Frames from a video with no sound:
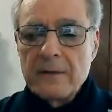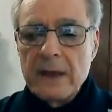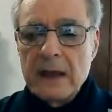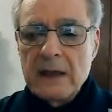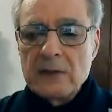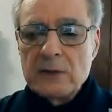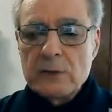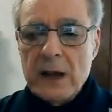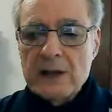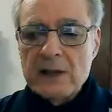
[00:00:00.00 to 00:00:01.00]
these
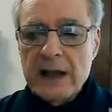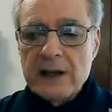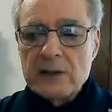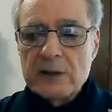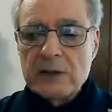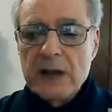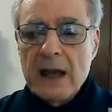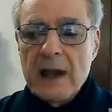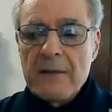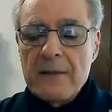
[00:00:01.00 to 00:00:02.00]
translations,
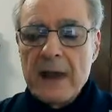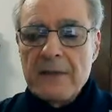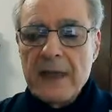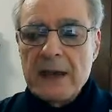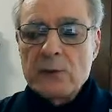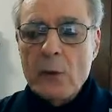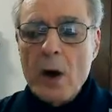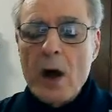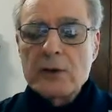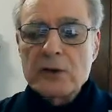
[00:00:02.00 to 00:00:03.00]
and these were
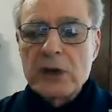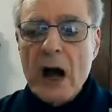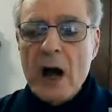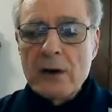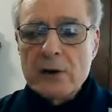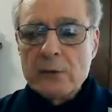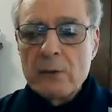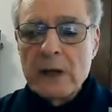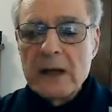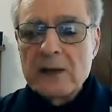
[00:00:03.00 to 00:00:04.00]
all scholars. When
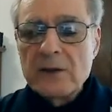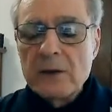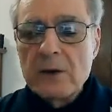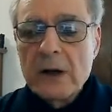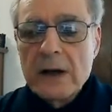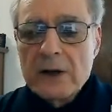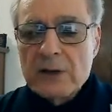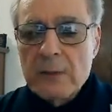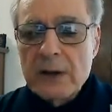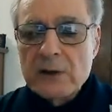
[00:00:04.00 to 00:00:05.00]
we get to
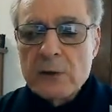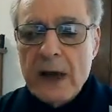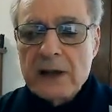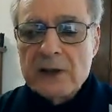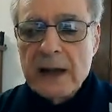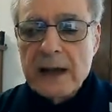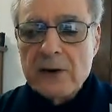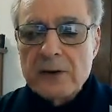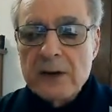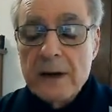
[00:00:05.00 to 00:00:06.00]
some of the
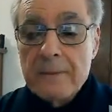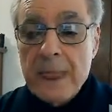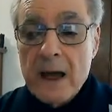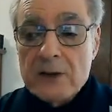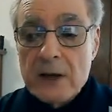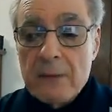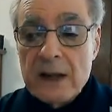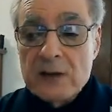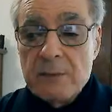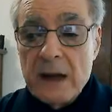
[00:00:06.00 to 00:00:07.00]
translators, some of
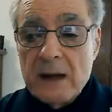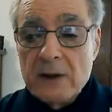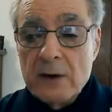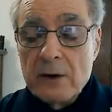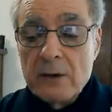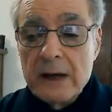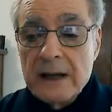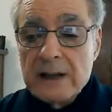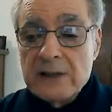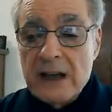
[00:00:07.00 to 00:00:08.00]
these men knew
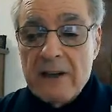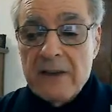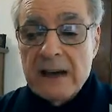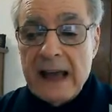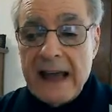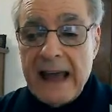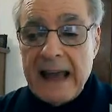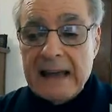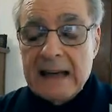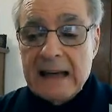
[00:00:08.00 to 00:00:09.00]
7,
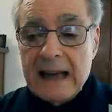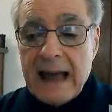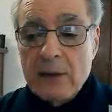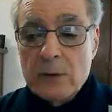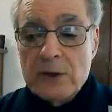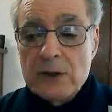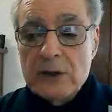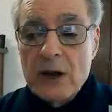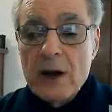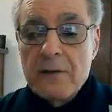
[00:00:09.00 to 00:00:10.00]
8 languages
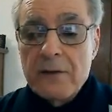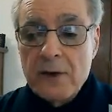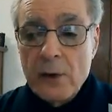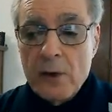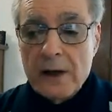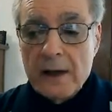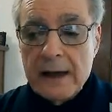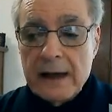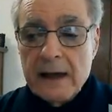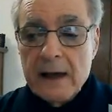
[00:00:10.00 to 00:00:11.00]

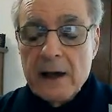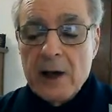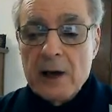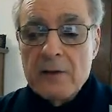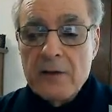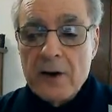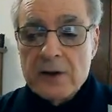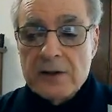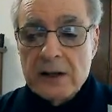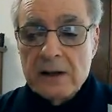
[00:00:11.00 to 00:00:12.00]
fluently,
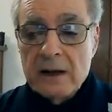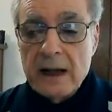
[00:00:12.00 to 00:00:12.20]
conversant.